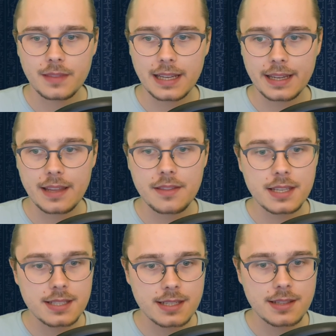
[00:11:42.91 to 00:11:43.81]
like
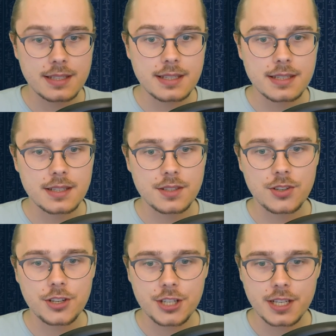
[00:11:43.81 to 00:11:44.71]
this is a
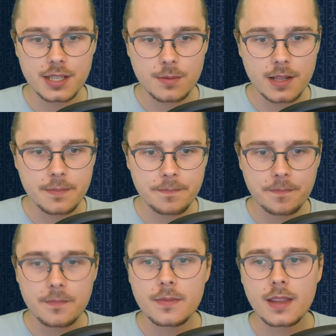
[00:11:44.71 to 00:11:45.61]
searcher as well,
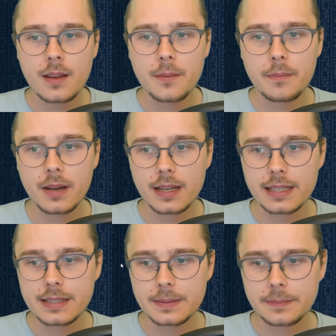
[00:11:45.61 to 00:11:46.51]
but